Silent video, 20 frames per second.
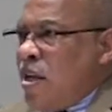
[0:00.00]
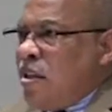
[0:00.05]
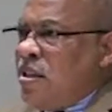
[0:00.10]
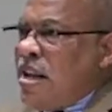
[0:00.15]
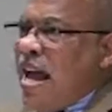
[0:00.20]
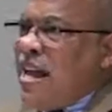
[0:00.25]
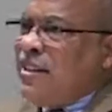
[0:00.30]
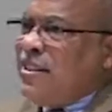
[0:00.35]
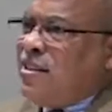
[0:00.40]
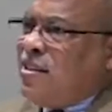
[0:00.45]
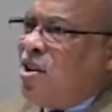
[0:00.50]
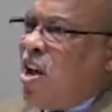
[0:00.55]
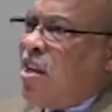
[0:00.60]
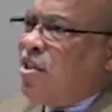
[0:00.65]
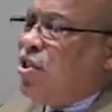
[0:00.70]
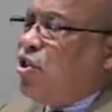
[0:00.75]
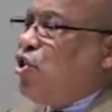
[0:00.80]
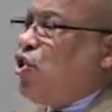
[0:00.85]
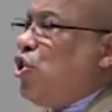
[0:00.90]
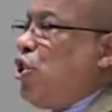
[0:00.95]
It's not
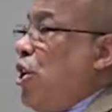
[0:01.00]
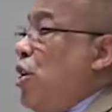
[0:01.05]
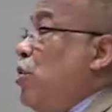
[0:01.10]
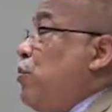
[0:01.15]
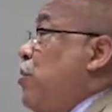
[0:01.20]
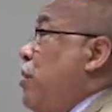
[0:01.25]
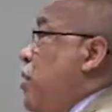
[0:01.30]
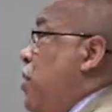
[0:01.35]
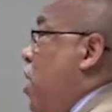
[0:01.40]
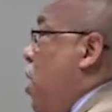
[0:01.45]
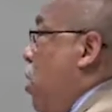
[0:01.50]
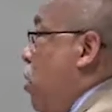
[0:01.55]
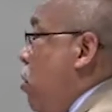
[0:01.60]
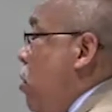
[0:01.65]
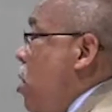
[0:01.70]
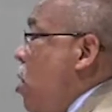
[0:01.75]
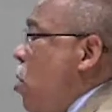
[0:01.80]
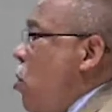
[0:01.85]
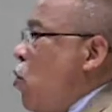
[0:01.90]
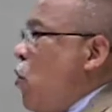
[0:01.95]
just children,
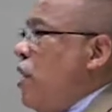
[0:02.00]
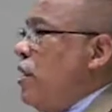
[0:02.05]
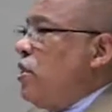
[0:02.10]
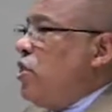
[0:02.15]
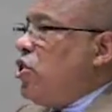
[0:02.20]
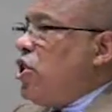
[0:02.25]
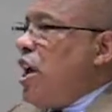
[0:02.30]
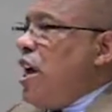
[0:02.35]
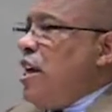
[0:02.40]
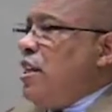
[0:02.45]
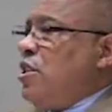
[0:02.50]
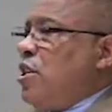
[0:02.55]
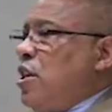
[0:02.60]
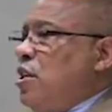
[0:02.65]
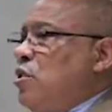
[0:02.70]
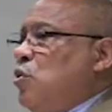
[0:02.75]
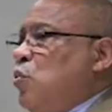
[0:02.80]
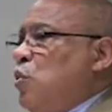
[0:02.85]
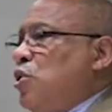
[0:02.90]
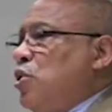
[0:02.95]
though. When
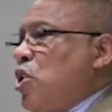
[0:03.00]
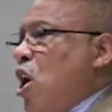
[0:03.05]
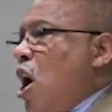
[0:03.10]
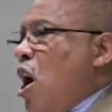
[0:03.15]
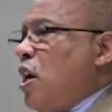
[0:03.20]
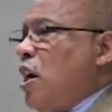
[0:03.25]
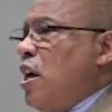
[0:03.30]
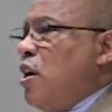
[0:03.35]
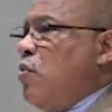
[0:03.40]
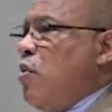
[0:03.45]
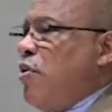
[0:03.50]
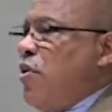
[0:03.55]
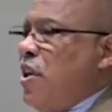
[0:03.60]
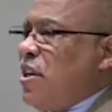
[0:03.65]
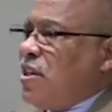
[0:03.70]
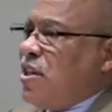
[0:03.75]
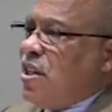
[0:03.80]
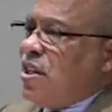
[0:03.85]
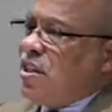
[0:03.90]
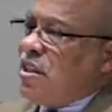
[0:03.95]
Jesus was talking with
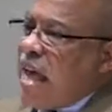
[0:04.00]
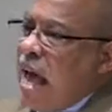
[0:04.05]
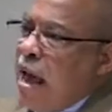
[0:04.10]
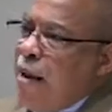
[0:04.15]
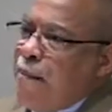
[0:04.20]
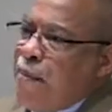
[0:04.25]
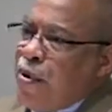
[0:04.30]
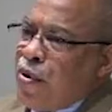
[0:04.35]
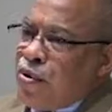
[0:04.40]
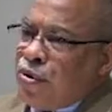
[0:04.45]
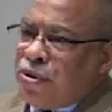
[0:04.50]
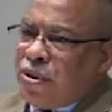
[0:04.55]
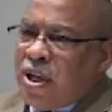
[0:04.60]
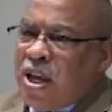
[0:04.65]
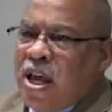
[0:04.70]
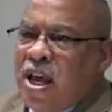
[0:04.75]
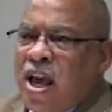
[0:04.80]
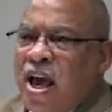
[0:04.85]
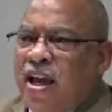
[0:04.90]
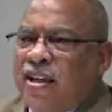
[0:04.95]
his
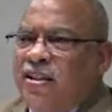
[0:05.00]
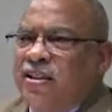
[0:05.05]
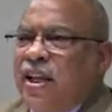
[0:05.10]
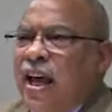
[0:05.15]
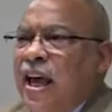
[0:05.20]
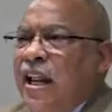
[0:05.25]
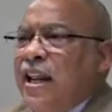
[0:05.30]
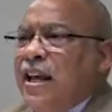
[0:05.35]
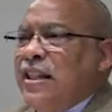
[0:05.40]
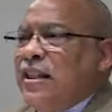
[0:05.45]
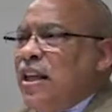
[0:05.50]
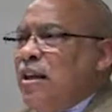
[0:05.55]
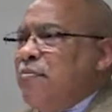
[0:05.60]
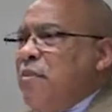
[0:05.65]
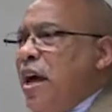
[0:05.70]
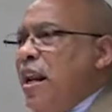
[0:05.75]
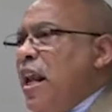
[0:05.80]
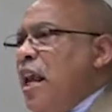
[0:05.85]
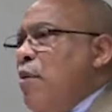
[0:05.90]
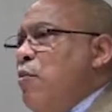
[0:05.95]
disciples and telling
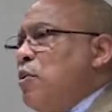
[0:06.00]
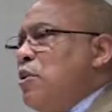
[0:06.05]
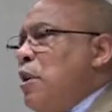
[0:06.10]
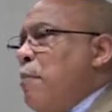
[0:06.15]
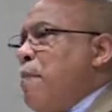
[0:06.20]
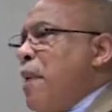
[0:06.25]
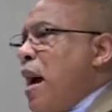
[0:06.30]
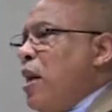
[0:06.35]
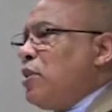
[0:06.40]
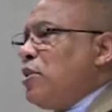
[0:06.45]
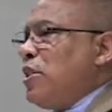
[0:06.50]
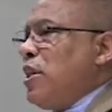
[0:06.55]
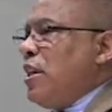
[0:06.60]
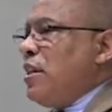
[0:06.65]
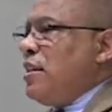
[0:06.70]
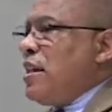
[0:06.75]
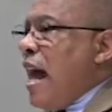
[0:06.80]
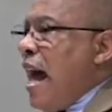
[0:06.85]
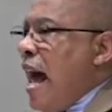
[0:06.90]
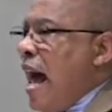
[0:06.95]
them that he was about
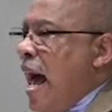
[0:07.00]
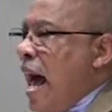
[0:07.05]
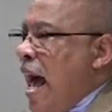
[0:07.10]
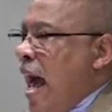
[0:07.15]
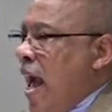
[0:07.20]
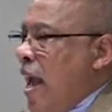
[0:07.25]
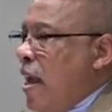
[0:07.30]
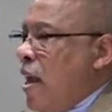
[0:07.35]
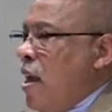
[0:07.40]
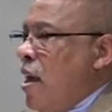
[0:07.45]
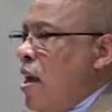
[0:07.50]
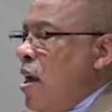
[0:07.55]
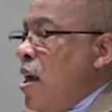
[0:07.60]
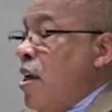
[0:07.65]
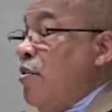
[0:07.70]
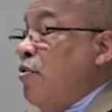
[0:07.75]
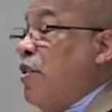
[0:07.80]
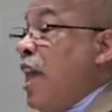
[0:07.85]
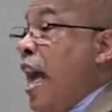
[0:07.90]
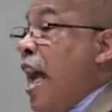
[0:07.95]
to die,
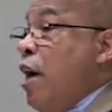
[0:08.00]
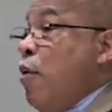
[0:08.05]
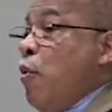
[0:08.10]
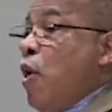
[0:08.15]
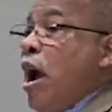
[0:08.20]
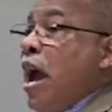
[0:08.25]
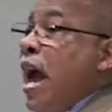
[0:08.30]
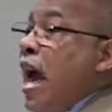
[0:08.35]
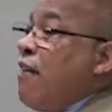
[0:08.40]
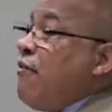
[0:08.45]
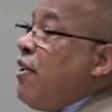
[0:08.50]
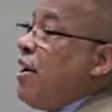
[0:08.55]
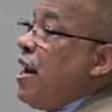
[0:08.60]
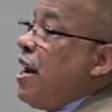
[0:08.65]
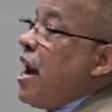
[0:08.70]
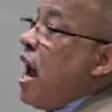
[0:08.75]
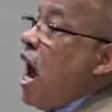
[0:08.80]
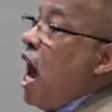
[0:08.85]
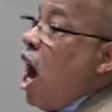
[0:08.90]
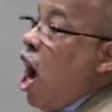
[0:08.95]
they were
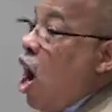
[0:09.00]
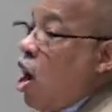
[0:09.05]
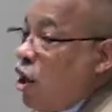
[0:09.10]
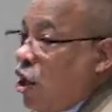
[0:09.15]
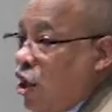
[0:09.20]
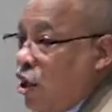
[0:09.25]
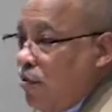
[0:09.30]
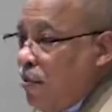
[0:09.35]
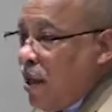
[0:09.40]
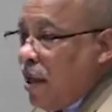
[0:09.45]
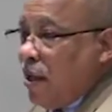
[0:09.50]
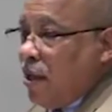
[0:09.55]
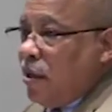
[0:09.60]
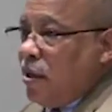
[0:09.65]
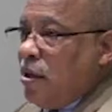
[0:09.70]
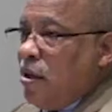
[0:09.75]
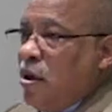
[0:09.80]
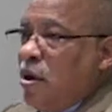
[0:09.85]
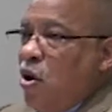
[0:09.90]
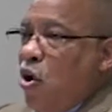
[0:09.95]
having an
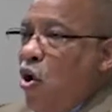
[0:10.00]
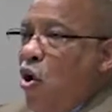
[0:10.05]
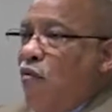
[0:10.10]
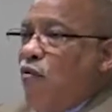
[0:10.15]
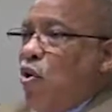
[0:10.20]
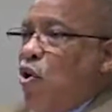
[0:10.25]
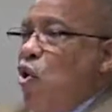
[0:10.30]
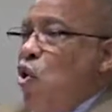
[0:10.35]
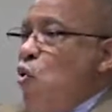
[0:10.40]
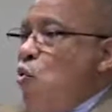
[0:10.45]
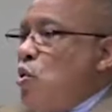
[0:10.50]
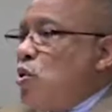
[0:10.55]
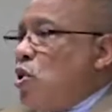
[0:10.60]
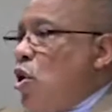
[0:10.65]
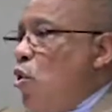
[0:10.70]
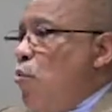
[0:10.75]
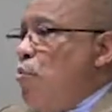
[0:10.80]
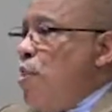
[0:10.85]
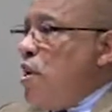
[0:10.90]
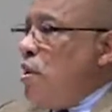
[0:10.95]
argument over who
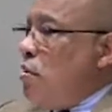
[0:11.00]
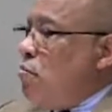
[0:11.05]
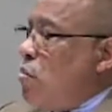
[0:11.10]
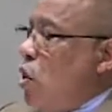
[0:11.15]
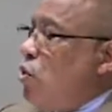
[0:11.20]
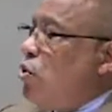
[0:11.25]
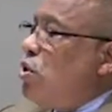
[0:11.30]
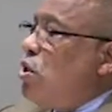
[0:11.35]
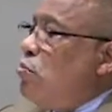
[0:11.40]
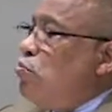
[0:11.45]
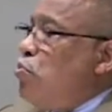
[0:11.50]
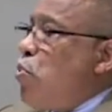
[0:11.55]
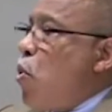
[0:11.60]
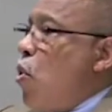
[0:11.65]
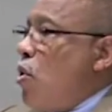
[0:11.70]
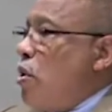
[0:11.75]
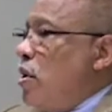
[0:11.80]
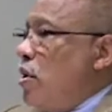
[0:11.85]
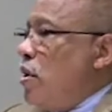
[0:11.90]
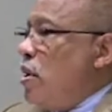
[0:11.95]
was going to be the most
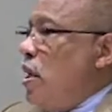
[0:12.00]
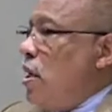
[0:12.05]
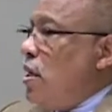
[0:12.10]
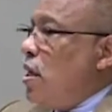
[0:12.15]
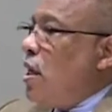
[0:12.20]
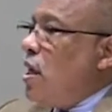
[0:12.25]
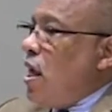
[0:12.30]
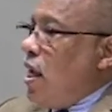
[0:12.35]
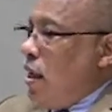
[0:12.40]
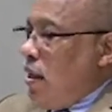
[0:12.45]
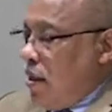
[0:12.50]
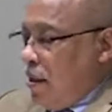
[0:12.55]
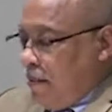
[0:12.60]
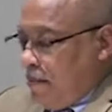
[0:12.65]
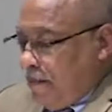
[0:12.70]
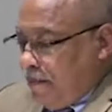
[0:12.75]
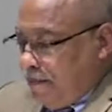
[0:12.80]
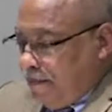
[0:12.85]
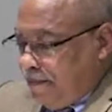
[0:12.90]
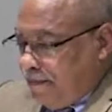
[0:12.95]
important in the
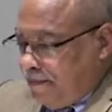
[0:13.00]
kingdom.